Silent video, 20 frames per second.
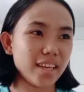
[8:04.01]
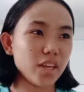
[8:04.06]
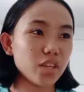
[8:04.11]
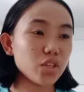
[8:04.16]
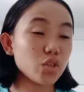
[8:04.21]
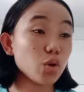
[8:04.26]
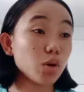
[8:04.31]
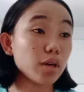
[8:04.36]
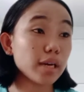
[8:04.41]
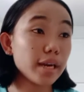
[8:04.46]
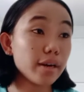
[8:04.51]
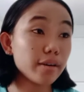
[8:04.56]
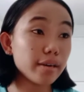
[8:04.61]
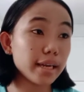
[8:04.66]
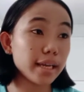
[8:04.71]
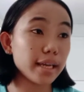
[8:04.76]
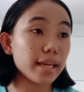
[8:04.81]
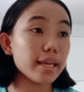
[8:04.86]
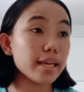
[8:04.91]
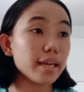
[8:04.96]
So
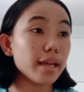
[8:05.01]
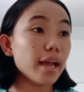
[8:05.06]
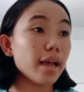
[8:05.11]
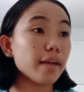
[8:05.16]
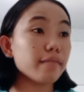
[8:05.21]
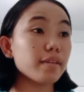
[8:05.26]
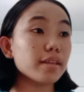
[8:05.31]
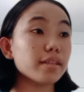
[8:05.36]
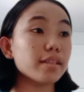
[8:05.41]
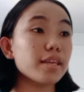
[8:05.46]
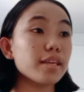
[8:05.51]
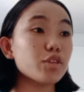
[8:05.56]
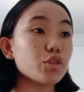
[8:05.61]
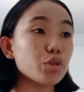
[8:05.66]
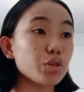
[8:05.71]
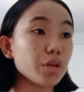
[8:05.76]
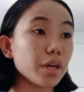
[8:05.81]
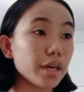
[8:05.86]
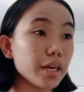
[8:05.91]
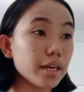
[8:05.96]
clearly, the
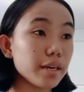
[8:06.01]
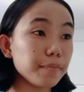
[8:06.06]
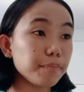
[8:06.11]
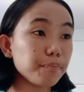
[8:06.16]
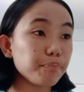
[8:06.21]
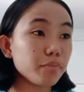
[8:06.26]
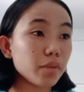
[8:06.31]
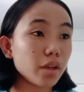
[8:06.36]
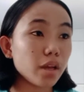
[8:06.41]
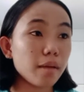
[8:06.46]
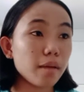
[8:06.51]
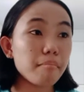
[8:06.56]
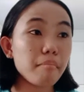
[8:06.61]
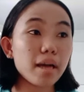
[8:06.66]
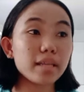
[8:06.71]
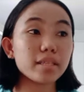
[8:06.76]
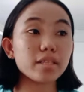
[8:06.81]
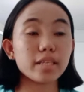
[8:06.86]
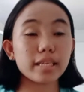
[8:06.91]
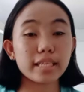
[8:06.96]
teacher
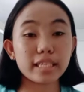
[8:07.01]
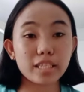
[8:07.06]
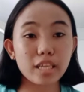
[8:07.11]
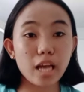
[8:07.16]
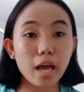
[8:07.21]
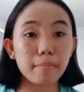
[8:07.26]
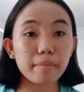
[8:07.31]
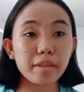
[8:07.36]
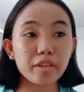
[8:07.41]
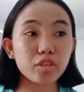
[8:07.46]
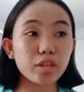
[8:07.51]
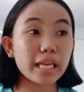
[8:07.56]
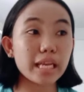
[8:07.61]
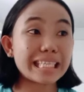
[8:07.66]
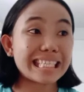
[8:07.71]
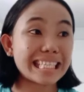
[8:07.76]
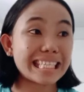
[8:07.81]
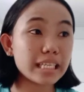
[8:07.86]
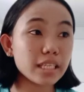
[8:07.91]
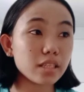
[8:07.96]
must establish a
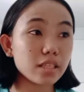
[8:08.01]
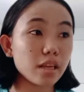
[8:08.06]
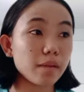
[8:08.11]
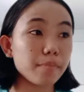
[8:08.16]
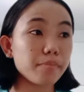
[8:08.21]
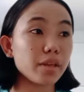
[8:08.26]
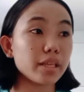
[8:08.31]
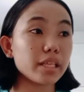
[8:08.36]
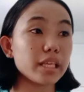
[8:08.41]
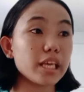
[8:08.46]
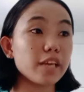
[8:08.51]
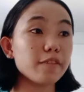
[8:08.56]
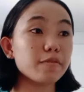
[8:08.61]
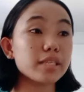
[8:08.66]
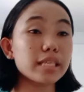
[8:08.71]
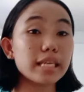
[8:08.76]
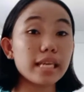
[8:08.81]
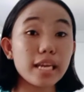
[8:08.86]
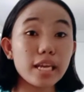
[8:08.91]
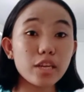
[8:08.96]
system that
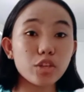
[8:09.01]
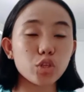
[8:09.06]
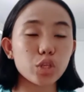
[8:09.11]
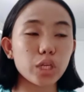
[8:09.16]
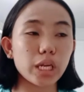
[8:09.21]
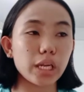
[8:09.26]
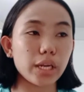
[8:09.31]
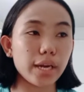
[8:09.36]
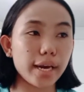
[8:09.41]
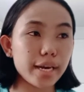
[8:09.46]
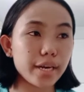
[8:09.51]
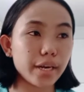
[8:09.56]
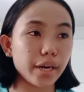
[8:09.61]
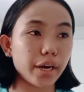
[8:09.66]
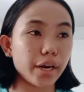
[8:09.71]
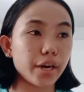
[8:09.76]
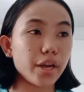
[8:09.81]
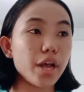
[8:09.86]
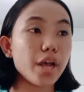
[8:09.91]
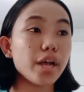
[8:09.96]
gives each
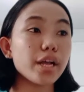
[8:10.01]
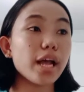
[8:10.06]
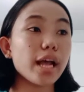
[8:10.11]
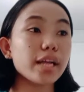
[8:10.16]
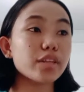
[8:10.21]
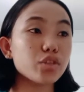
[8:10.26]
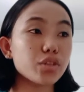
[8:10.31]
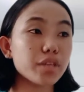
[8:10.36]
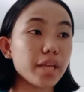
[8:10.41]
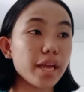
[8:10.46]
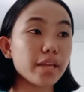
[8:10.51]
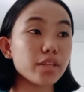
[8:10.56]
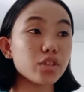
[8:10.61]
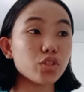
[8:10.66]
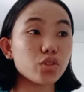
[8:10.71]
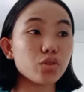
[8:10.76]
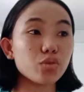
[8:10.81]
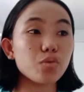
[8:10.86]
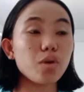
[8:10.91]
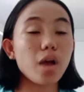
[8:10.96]
learner a chance
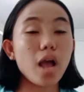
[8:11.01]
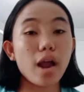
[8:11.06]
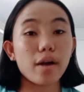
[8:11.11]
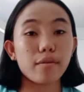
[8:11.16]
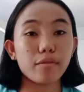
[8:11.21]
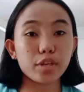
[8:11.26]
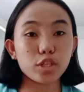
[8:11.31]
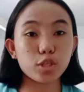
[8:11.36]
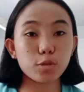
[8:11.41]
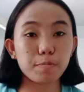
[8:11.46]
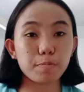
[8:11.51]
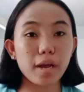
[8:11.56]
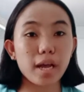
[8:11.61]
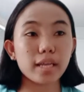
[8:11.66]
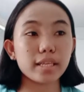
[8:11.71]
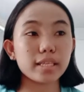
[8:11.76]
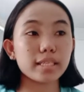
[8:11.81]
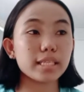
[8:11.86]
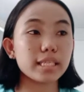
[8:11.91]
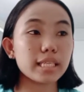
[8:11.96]
to
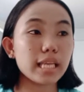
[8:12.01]
respond